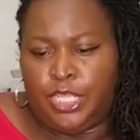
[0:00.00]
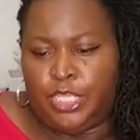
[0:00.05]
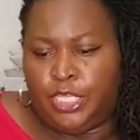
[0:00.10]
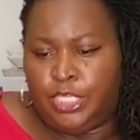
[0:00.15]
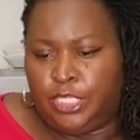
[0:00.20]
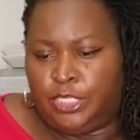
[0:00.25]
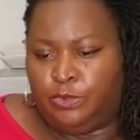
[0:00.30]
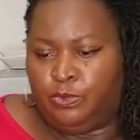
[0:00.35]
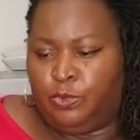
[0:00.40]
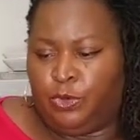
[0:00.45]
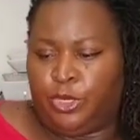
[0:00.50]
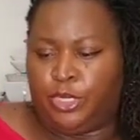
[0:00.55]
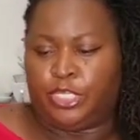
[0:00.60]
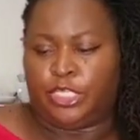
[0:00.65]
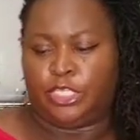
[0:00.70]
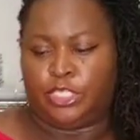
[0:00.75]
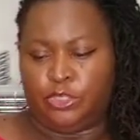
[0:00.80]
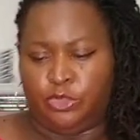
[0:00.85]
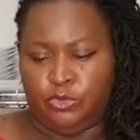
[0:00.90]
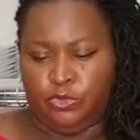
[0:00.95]
It
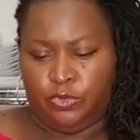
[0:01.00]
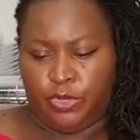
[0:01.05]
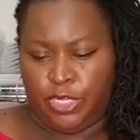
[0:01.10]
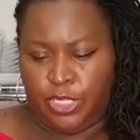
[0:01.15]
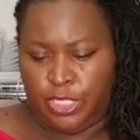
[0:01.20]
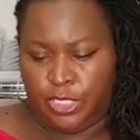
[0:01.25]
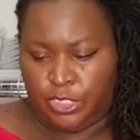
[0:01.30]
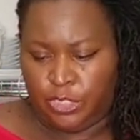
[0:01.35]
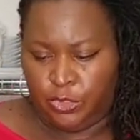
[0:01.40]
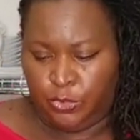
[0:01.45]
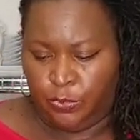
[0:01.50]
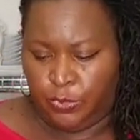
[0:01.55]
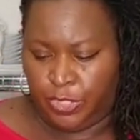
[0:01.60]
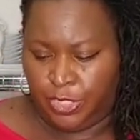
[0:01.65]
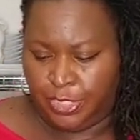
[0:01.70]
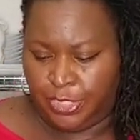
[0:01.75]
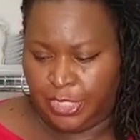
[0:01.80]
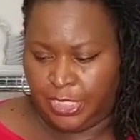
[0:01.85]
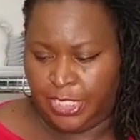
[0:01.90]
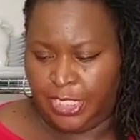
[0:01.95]
works great
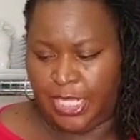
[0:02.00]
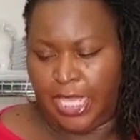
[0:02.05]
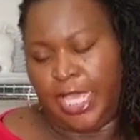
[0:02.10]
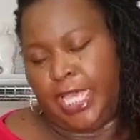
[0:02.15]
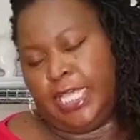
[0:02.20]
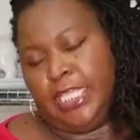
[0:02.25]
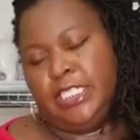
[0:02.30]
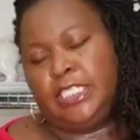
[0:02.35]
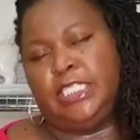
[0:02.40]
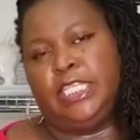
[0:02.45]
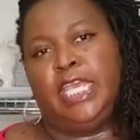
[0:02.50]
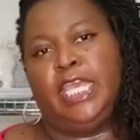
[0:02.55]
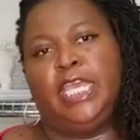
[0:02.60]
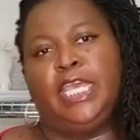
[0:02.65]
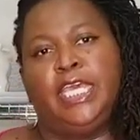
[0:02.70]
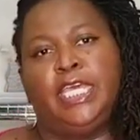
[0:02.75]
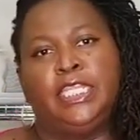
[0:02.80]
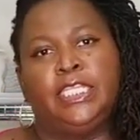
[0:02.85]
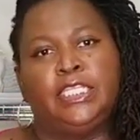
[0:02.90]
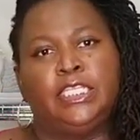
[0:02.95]
with gas
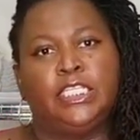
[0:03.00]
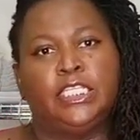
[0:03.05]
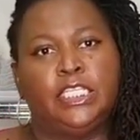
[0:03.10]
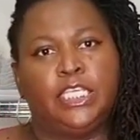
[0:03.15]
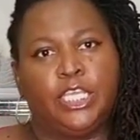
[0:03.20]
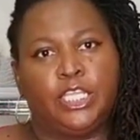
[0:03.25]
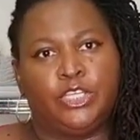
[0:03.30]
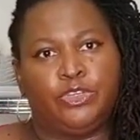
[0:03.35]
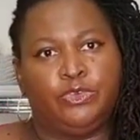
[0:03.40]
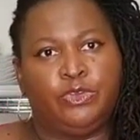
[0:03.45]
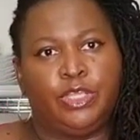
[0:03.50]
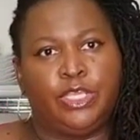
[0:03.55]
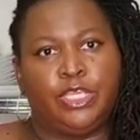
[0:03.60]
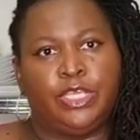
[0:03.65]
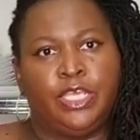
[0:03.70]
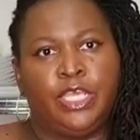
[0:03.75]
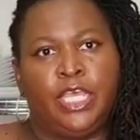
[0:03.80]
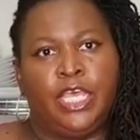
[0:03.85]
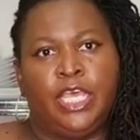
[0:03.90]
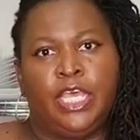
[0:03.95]
and
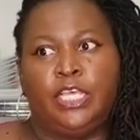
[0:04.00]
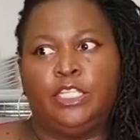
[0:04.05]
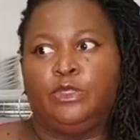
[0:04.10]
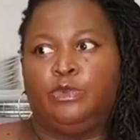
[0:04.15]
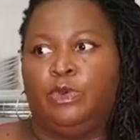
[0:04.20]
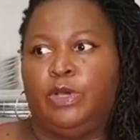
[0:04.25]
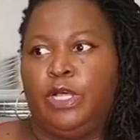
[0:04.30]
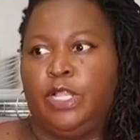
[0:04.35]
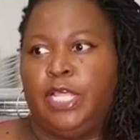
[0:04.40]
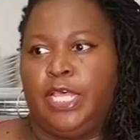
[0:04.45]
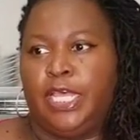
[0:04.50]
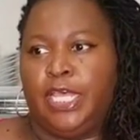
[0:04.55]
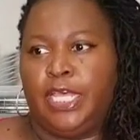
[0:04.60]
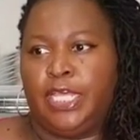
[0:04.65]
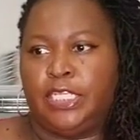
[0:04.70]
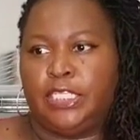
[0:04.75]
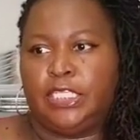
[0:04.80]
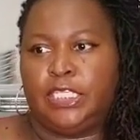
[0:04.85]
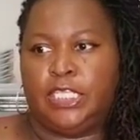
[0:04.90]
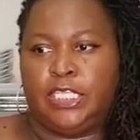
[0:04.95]
electric, as well
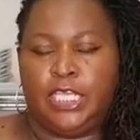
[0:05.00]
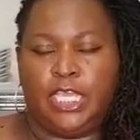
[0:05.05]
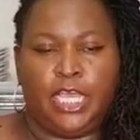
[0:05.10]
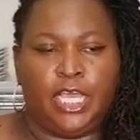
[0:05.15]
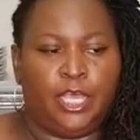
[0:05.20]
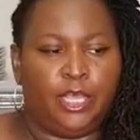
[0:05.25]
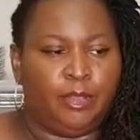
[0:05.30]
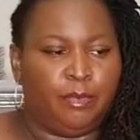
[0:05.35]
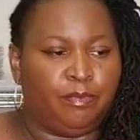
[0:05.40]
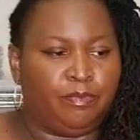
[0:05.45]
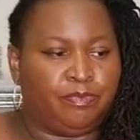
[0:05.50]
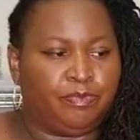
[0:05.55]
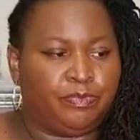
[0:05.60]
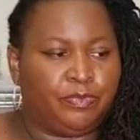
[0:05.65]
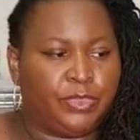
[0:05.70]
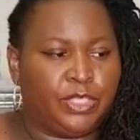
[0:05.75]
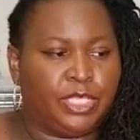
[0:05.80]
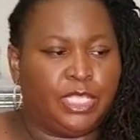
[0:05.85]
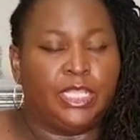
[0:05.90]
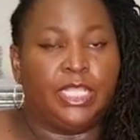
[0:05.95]
as the, um,
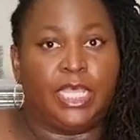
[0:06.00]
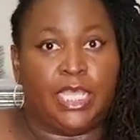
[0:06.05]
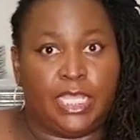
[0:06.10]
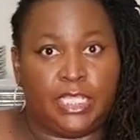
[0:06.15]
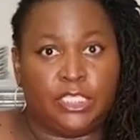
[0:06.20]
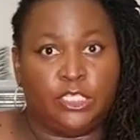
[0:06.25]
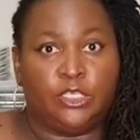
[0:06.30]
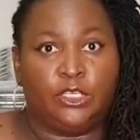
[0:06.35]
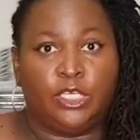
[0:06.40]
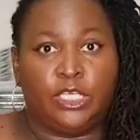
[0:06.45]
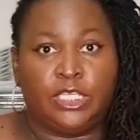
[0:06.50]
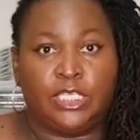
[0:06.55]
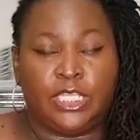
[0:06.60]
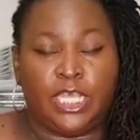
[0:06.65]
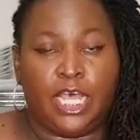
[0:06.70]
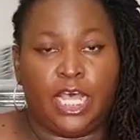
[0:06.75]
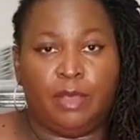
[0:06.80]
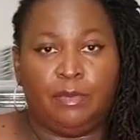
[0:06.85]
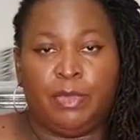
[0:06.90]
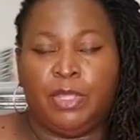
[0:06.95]
the glass
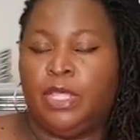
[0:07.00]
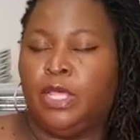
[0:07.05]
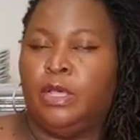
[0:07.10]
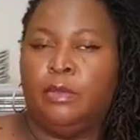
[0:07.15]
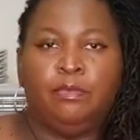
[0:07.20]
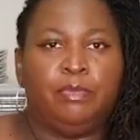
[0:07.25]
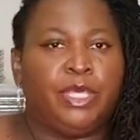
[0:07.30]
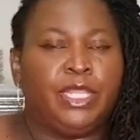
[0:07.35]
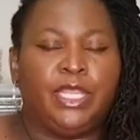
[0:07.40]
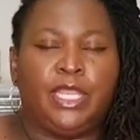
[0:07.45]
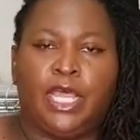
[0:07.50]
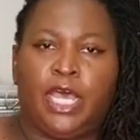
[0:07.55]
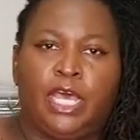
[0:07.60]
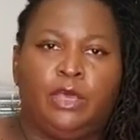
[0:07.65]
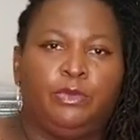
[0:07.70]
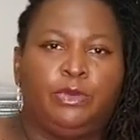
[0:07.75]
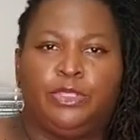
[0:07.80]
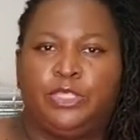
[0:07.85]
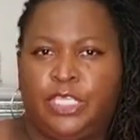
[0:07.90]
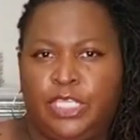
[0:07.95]
cooktop, but
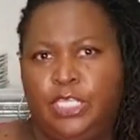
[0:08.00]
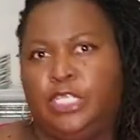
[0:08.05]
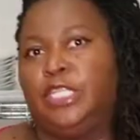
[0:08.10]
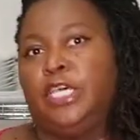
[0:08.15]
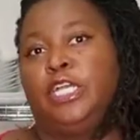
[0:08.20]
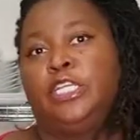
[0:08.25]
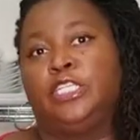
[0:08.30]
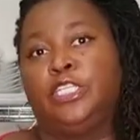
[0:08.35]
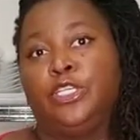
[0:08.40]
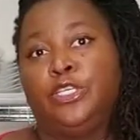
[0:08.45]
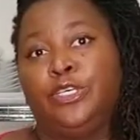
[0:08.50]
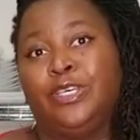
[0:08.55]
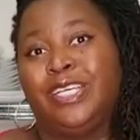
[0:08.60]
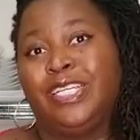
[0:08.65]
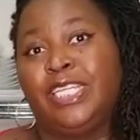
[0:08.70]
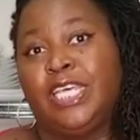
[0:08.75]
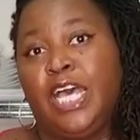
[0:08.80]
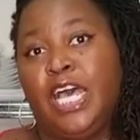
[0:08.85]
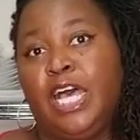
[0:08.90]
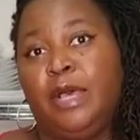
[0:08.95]
not with induction
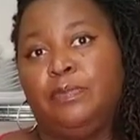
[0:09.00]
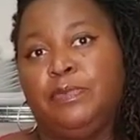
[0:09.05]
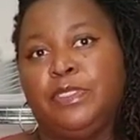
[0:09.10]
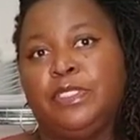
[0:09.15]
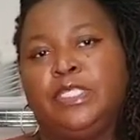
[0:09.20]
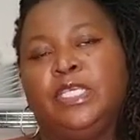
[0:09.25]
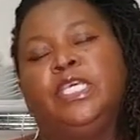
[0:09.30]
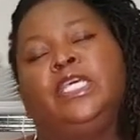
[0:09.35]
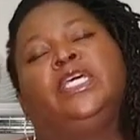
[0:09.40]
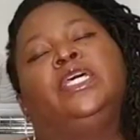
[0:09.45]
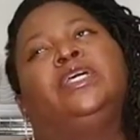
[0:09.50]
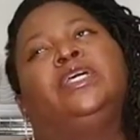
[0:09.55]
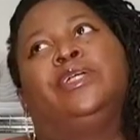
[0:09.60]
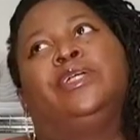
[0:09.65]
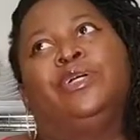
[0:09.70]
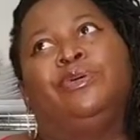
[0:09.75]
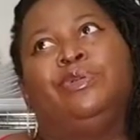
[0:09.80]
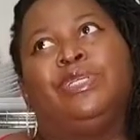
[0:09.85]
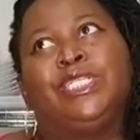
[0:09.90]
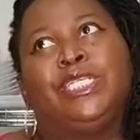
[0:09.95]
cooktops,
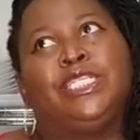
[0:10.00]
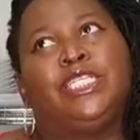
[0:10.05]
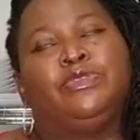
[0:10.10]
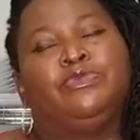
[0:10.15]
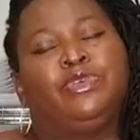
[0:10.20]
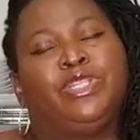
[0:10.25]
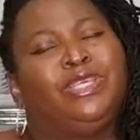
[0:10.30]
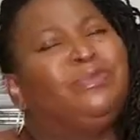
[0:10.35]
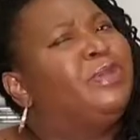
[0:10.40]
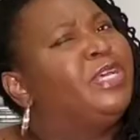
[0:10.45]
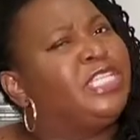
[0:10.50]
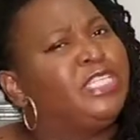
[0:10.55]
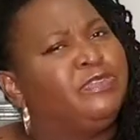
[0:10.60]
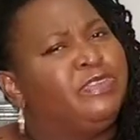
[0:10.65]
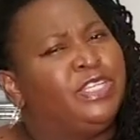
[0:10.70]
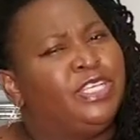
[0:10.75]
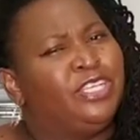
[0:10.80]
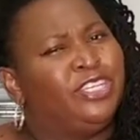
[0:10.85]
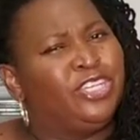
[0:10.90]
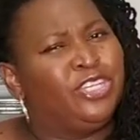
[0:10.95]
which isn't really much of
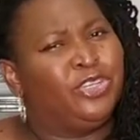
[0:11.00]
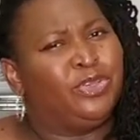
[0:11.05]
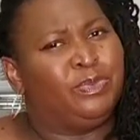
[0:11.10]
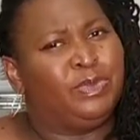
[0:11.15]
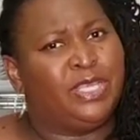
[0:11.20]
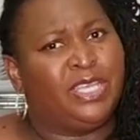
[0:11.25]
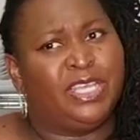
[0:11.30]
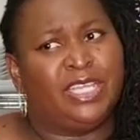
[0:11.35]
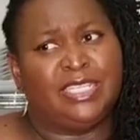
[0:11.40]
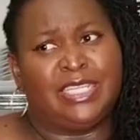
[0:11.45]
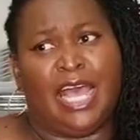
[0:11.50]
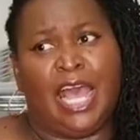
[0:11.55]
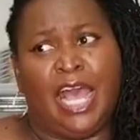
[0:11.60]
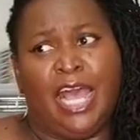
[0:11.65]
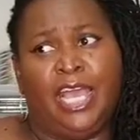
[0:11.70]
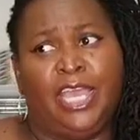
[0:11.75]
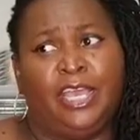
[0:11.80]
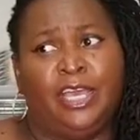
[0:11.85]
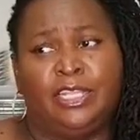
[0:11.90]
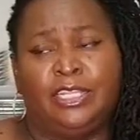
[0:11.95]
an issue because
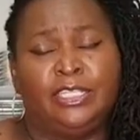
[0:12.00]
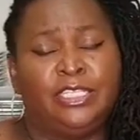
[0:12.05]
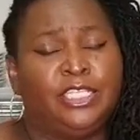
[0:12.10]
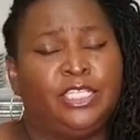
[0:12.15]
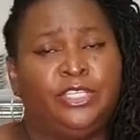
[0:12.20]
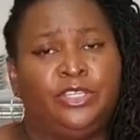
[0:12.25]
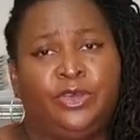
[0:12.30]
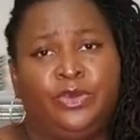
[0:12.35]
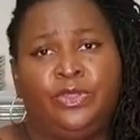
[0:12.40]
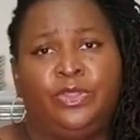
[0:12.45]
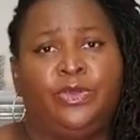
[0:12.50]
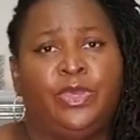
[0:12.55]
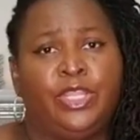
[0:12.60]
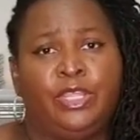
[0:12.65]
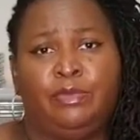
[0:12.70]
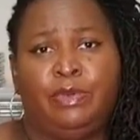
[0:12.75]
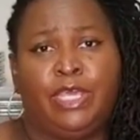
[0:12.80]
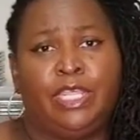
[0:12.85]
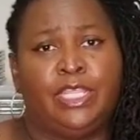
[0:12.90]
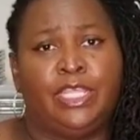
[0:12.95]
I honestly don't know
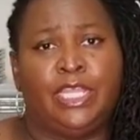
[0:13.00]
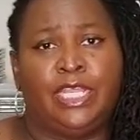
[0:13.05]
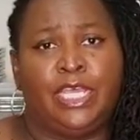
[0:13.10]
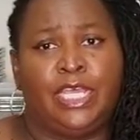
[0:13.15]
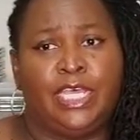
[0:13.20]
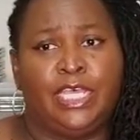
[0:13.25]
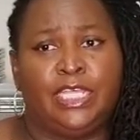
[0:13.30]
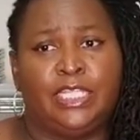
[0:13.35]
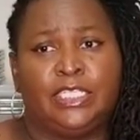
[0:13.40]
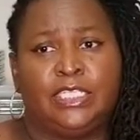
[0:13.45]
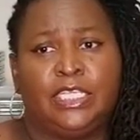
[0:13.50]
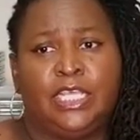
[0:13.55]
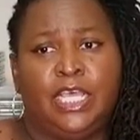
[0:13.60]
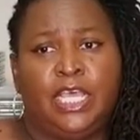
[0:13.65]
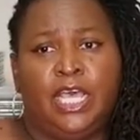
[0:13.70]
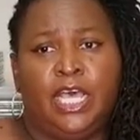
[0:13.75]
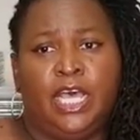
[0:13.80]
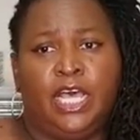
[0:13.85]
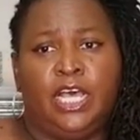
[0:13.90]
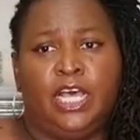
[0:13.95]
anybody that has
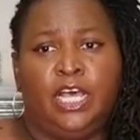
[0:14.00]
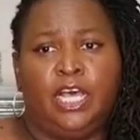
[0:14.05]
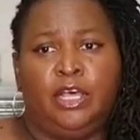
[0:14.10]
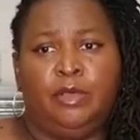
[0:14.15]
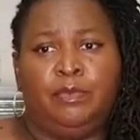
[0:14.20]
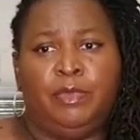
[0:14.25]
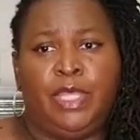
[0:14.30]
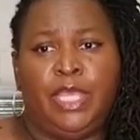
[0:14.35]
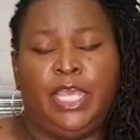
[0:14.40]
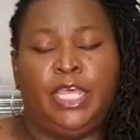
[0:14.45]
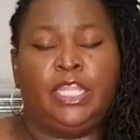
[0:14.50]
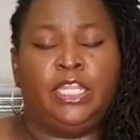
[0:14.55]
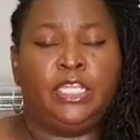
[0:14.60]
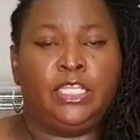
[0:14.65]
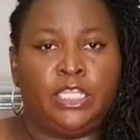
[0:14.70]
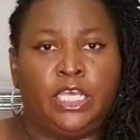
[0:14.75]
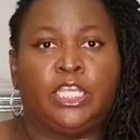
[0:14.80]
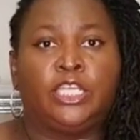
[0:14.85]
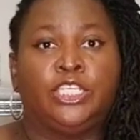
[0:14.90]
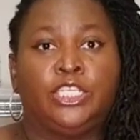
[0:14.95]
um, an
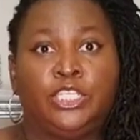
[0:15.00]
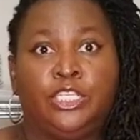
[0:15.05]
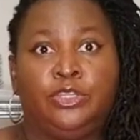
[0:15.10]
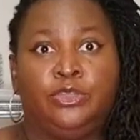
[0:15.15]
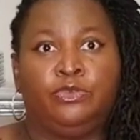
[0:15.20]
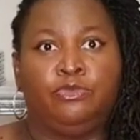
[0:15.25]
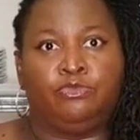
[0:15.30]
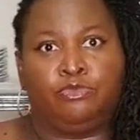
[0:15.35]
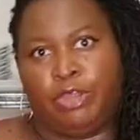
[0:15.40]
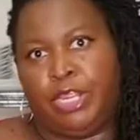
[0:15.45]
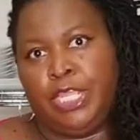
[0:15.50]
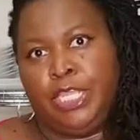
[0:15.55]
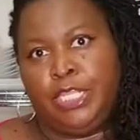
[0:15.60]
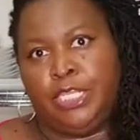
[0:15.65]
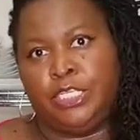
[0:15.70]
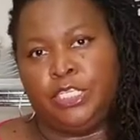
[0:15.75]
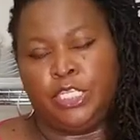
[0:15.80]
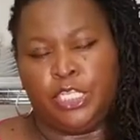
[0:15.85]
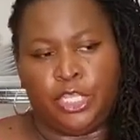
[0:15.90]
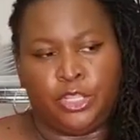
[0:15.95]
induction
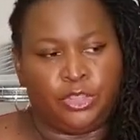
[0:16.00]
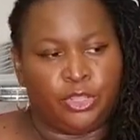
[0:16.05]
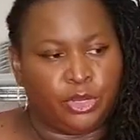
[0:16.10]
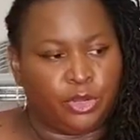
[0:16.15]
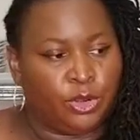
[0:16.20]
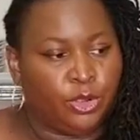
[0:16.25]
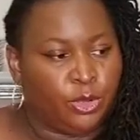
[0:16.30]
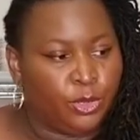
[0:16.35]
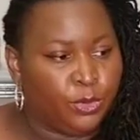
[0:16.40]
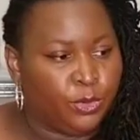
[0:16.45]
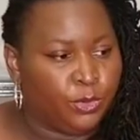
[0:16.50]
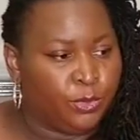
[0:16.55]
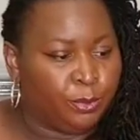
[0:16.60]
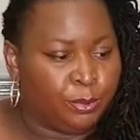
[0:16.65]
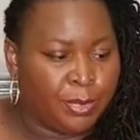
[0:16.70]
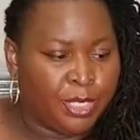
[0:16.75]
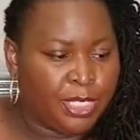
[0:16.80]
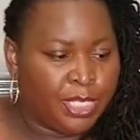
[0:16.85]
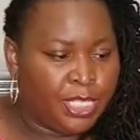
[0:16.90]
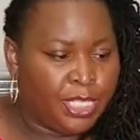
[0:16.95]
range in their
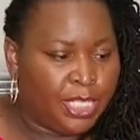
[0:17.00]
home.